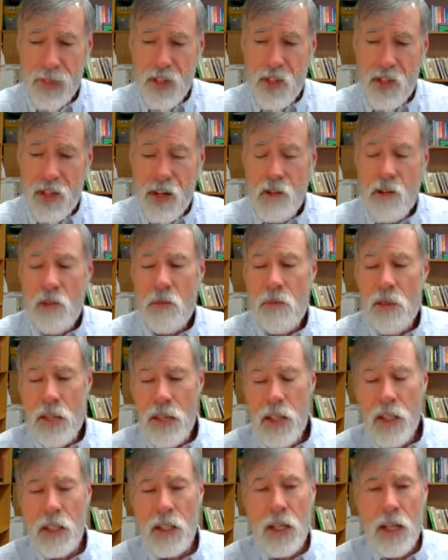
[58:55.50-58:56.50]
start some
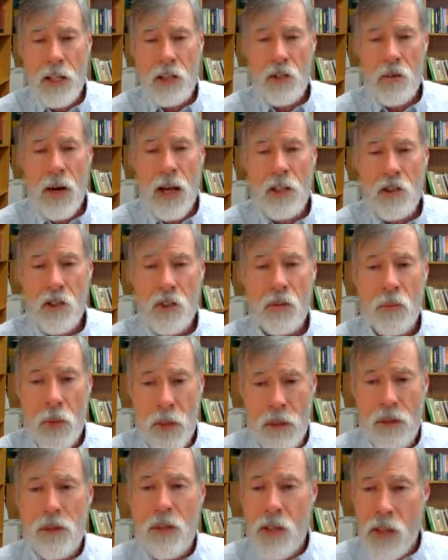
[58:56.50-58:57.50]
thinking in that direction with
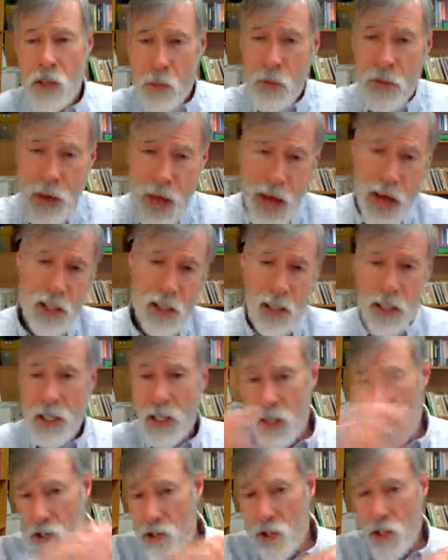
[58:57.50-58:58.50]
Hallie
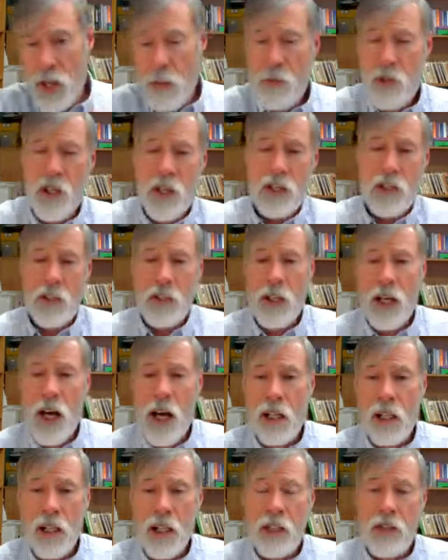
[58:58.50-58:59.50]
and our STEP Center
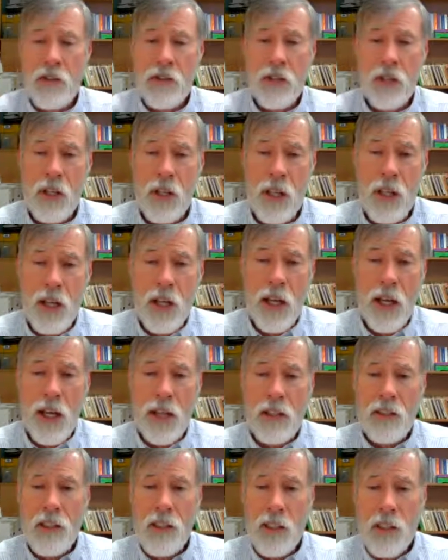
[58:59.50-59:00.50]
colleagues,
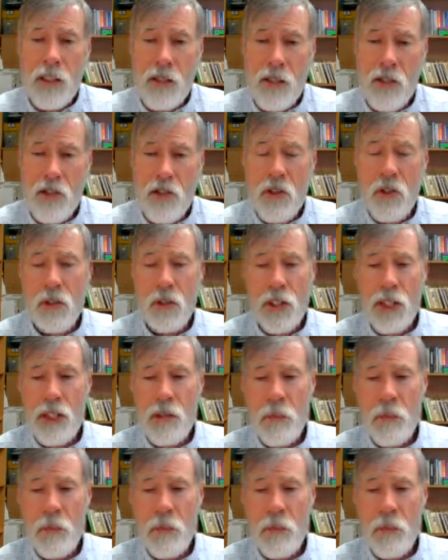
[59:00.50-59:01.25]
Sterling,